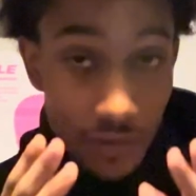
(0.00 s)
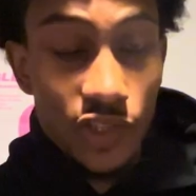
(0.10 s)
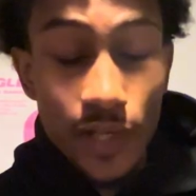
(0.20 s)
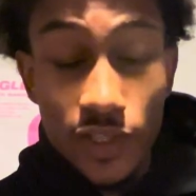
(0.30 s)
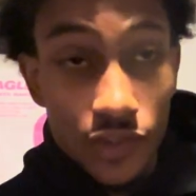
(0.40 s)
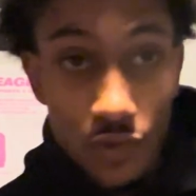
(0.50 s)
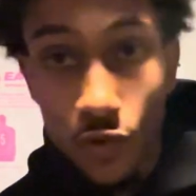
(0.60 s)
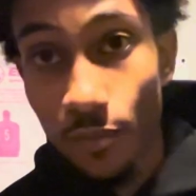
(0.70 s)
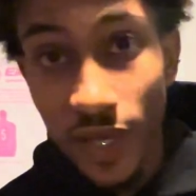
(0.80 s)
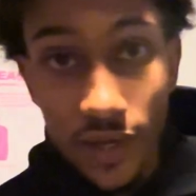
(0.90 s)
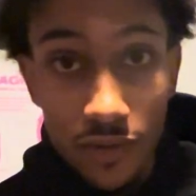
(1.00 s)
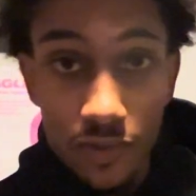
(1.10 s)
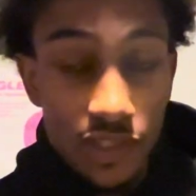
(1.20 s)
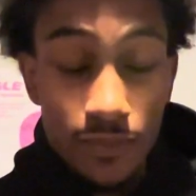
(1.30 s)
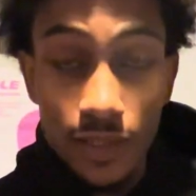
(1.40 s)
scratch a door panel or
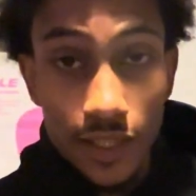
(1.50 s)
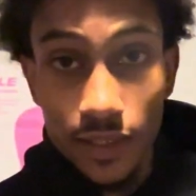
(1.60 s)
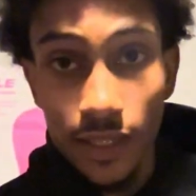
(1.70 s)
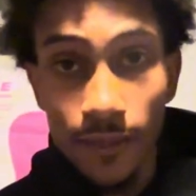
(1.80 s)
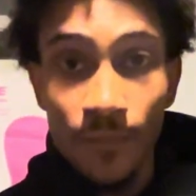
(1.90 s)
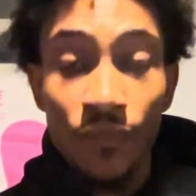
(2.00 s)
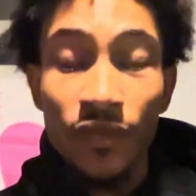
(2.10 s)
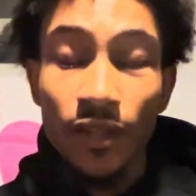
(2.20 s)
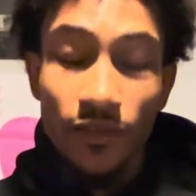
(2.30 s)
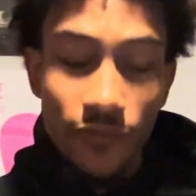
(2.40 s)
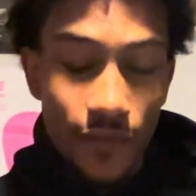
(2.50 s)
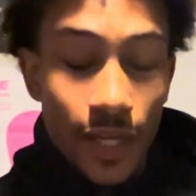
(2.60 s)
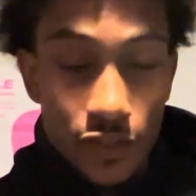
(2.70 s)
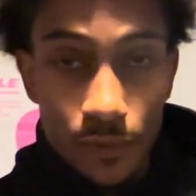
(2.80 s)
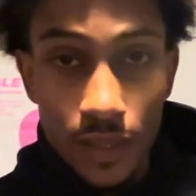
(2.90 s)
something like that.
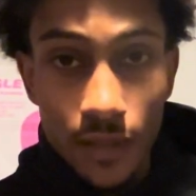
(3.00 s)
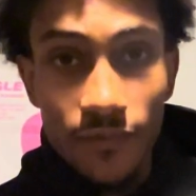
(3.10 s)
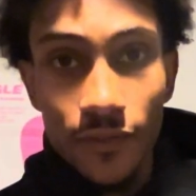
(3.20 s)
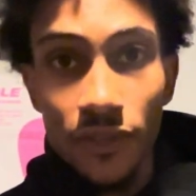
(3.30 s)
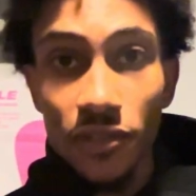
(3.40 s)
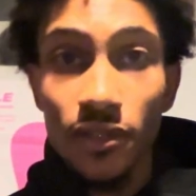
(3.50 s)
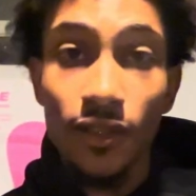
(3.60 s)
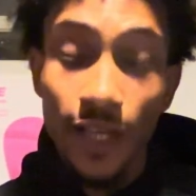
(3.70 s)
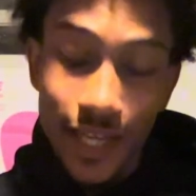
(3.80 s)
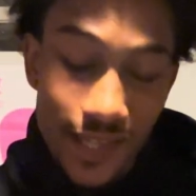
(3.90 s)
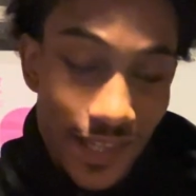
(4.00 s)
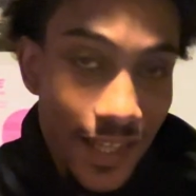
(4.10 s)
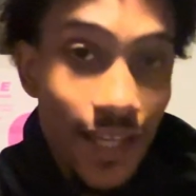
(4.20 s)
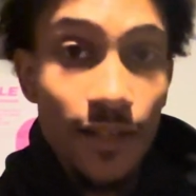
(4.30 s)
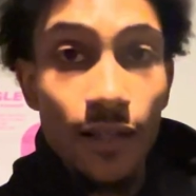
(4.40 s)
Vacuum it up first, and
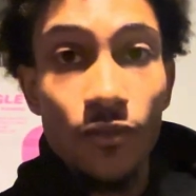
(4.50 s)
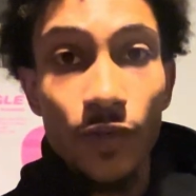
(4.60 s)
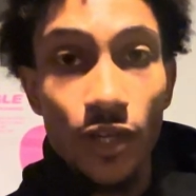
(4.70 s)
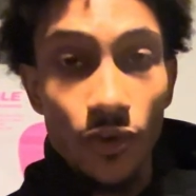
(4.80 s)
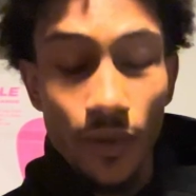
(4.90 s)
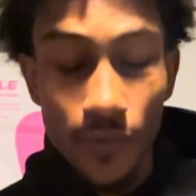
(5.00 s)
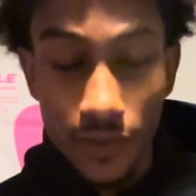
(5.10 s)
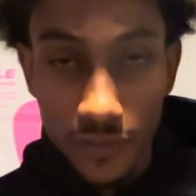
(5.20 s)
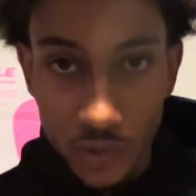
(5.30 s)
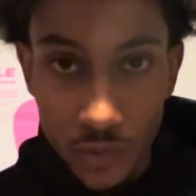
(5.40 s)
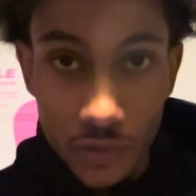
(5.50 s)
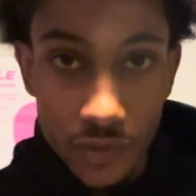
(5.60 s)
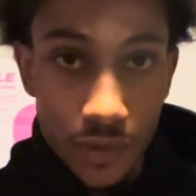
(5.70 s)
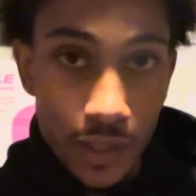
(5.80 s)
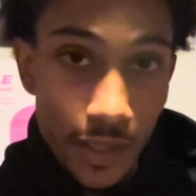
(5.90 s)
then we go in with our
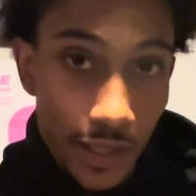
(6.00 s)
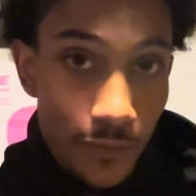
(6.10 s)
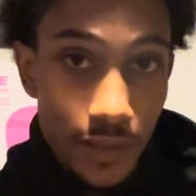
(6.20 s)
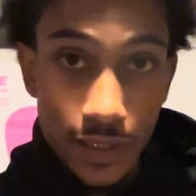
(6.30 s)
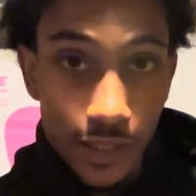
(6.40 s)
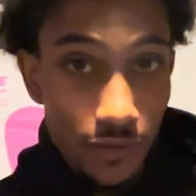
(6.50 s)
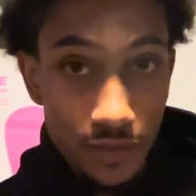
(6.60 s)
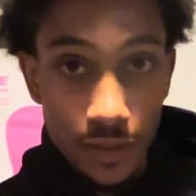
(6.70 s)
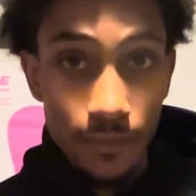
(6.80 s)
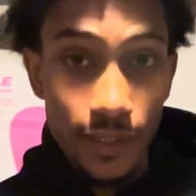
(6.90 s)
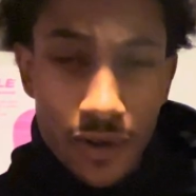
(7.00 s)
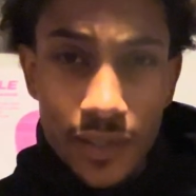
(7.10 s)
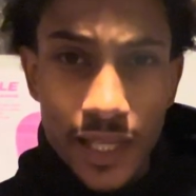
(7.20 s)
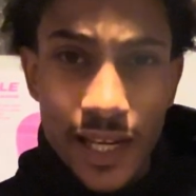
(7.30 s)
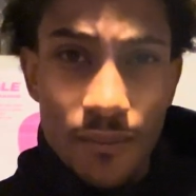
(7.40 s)
tornador to clean everything else up. All
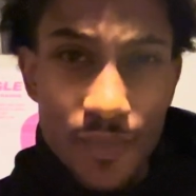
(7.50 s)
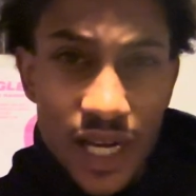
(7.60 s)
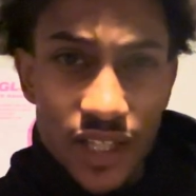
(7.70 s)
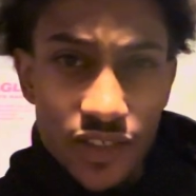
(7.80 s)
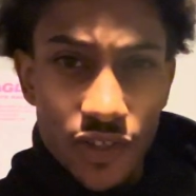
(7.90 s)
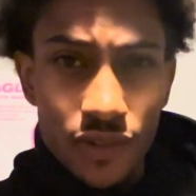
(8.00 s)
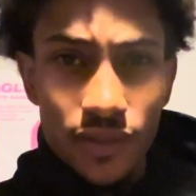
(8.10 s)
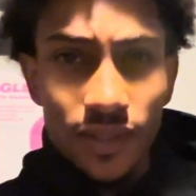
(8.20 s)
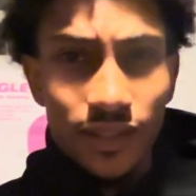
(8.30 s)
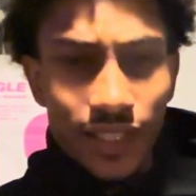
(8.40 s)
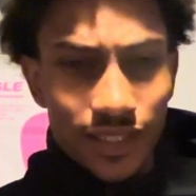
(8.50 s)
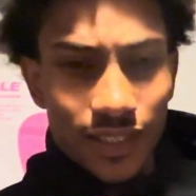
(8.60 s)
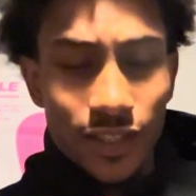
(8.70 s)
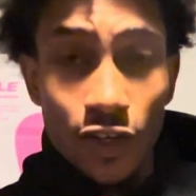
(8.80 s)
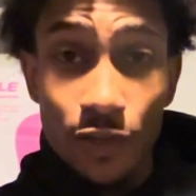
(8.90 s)
that embedded dirt that's in
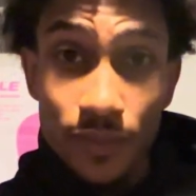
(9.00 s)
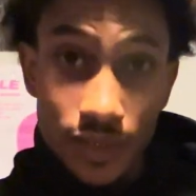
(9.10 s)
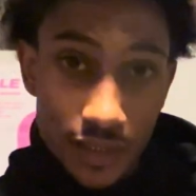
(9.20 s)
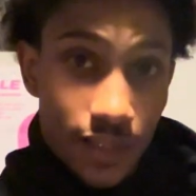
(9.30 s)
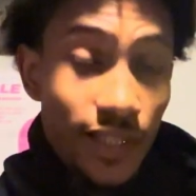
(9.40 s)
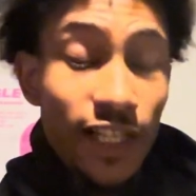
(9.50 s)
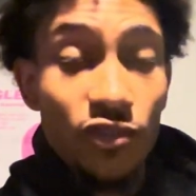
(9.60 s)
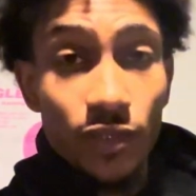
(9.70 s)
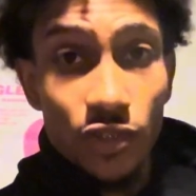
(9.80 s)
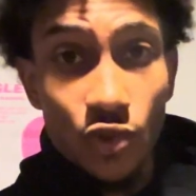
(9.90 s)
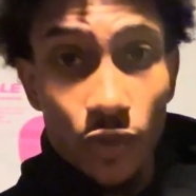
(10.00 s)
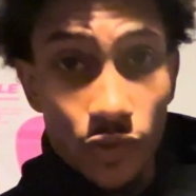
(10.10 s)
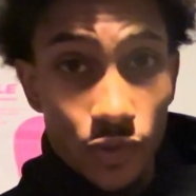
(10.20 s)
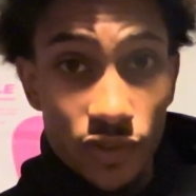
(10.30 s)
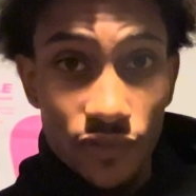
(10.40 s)
the carpets, that's what the
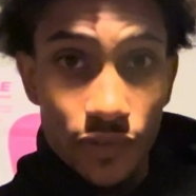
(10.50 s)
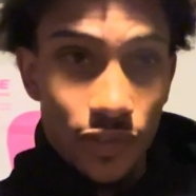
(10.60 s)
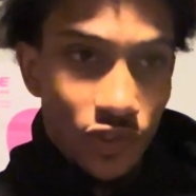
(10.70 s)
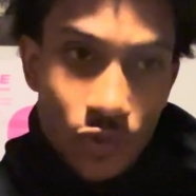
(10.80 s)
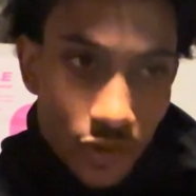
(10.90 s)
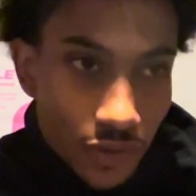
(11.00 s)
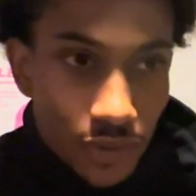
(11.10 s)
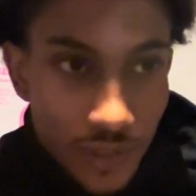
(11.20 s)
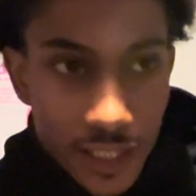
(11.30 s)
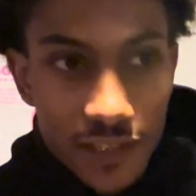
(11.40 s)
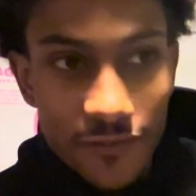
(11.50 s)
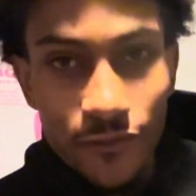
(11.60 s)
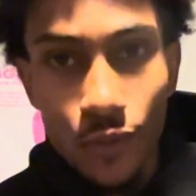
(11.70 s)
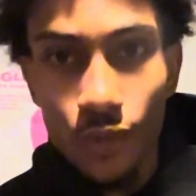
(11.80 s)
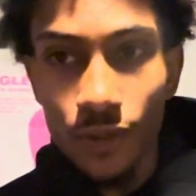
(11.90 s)
tornador is for. The tornador isn't
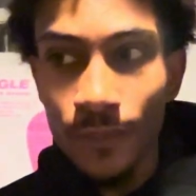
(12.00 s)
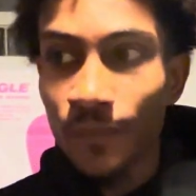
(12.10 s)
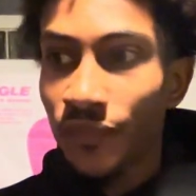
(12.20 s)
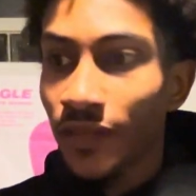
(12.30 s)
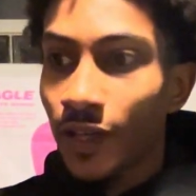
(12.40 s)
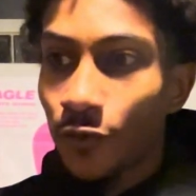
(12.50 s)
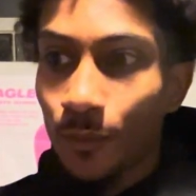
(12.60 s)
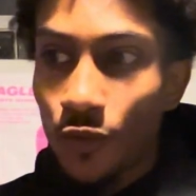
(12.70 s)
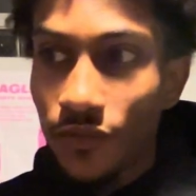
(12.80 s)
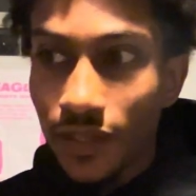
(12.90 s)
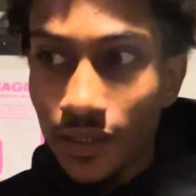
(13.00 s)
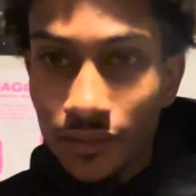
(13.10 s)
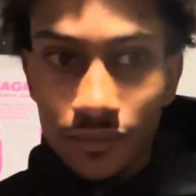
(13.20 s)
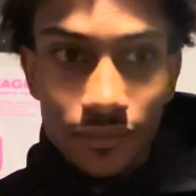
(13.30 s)
for removing,